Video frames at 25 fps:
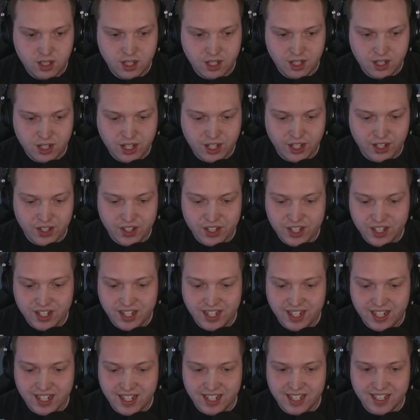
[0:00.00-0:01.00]
Look at the
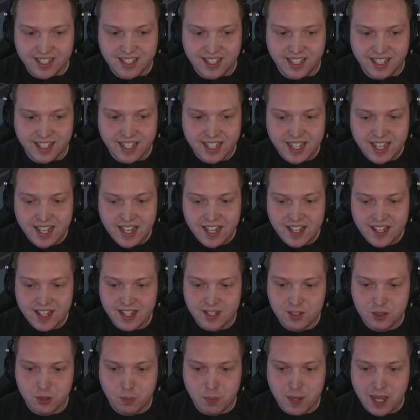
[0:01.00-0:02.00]
night lighting.
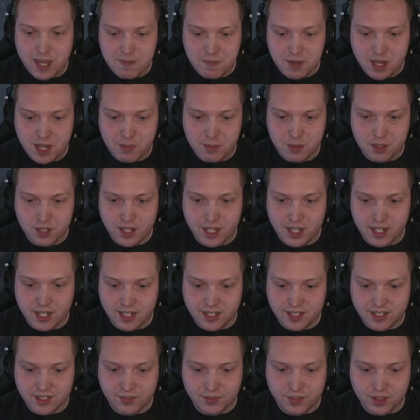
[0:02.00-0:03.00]
That's all black marble night
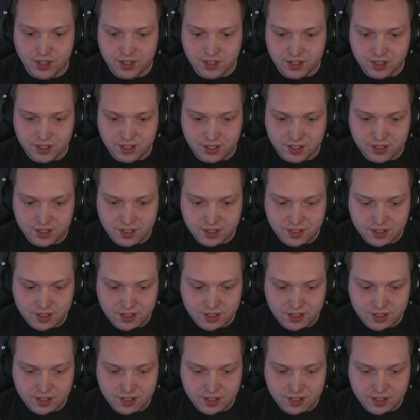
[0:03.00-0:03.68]
lighting, folks.